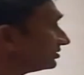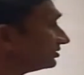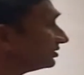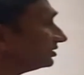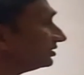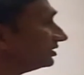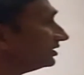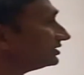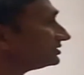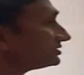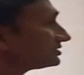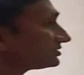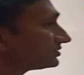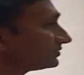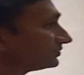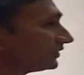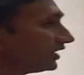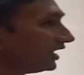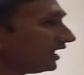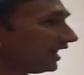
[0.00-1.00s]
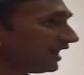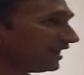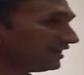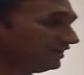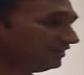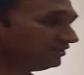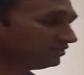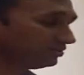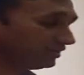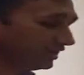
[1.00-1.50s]
is adding
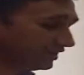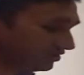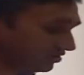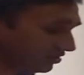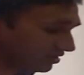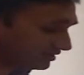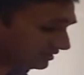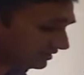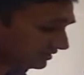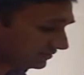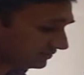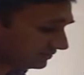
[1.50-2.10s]
to that cause.